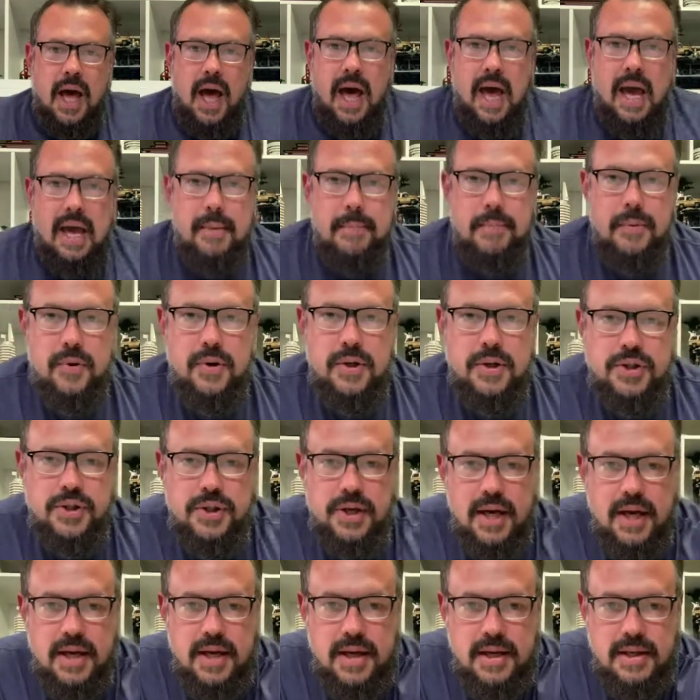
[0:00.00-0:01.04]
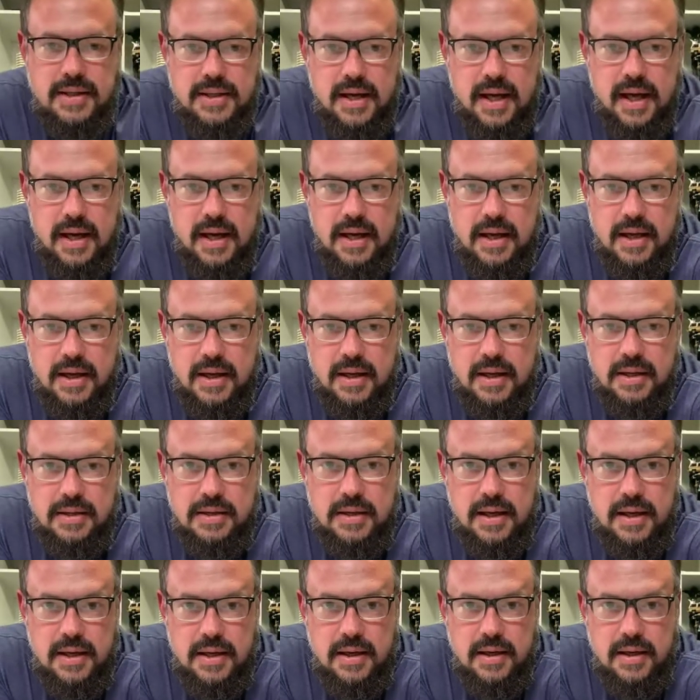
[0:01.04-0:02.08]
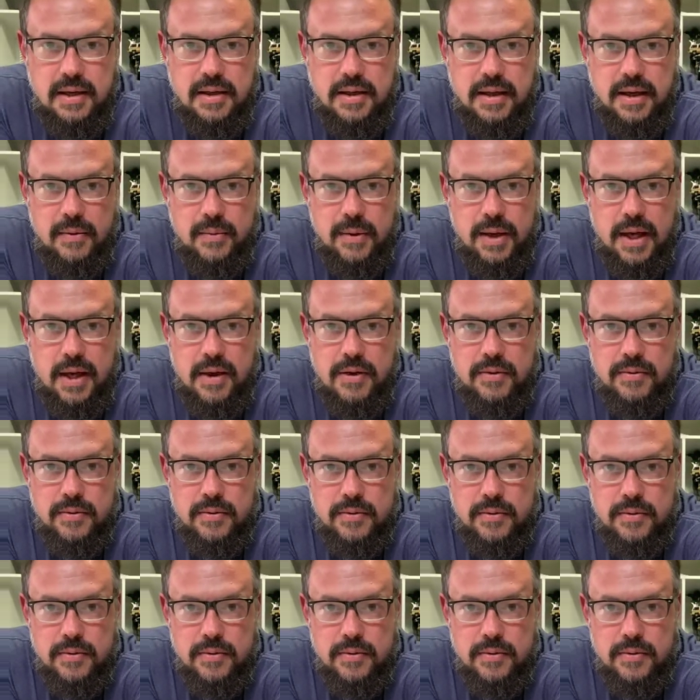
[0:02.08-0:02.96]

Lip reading: I appreciate it, and there we go.